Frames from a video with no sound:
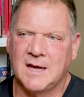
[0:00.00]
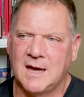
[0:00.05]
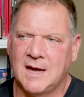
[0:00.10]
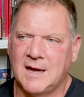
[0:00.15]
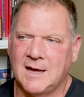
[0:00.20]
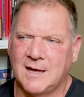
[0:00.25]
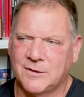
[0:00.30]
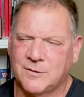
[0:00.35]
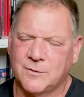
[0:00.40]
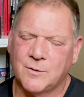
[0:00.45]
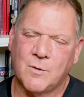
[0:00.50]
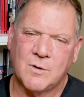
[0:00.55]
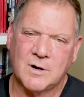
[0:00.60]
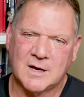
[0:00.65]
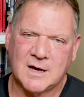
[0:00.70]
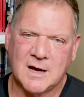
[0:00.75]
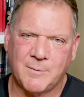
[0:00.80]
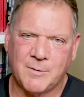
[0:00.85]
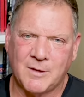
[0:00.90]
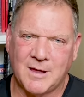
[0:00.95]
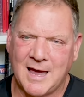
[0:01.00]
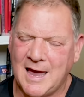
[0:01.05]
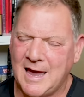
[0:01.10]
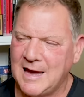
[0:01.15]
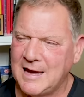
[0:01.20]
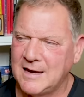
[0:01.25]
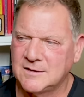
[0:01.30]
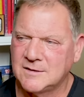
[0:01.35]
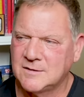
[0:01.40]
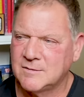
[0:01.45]
And throw in a couple
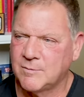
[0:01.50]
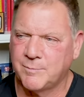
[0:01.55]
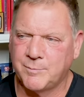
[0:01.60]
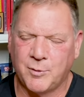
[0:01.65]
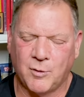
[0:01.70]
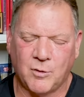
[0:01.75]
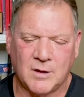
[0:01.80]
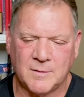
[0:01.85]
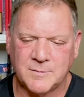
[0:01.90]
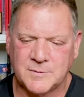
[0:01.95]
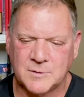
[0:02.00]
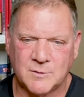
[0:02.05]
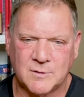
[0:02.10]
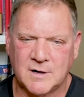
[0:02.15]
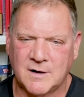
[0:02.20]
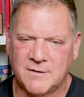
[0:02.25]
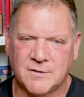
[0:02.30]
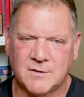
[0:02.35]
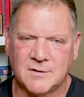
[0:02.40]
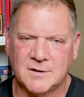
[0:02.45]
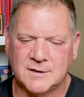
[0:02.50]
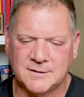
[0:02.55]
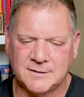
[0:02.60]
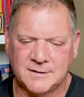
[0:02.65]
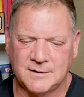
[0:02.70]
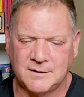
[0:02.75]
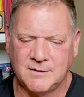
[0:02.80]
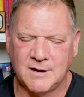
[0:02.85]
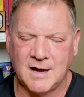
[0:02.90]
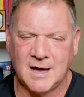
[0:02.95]
hangs or pull ups or whatever,
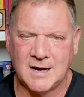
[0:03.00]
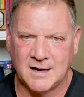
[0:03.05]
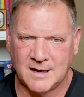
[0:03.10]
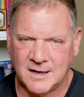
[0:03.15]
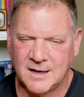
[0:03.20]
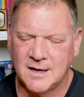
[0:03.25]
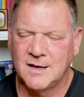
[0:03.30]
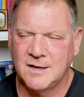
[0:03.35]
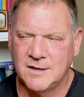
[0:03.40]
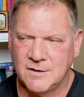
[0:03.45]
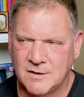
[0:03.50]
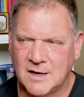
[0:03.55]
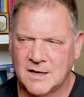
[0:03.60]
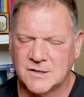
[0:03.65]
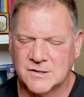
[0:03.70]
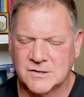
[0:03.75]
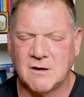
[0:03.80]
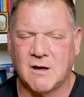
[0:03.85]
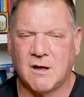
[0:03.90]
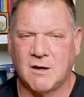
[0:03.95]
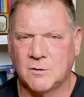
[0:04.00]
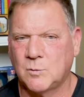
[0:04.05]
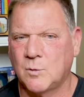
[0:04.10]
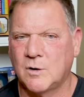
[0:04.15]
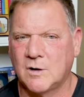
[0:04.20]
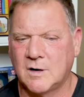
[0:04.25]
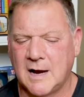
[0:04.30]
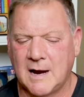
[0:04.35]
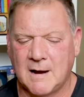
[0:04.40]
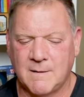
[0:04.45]
and you got a you got a solid
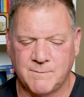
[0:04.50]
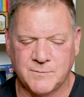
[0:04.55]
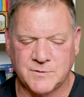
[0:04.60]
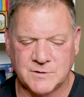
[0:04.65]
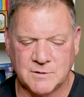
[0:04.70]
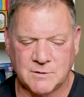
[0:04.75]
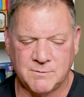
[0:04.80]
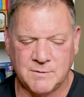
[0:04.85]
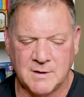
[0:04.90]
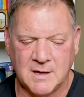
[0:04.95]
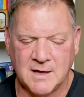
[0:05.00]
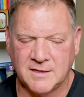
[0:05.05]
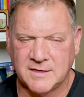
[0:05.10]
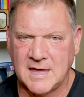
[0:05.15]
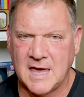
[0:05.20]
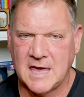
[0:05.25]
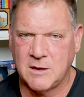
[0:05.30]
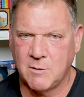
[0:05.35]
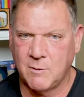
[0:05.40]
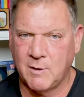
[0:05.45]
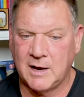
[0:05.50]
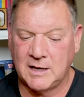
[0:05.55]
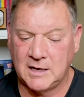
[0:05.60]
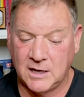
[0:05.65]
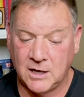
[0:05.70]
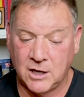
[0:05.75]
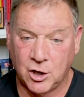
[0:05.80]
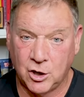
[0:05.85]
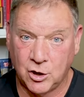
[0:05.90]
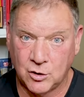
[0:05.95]
workout. So thank you,
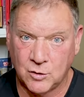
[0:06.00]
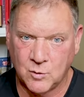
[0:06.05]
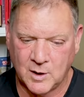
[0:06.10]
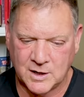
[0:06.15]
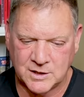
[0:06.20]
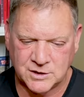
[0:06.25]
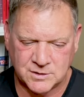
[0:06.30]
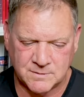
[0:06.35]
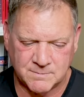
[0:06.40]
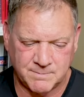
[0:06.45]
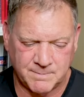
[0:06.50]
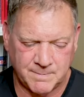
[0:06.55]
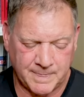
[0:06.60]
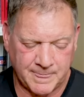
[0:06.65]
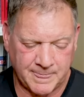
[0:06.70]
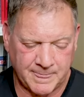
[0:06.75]
Andy. Good question.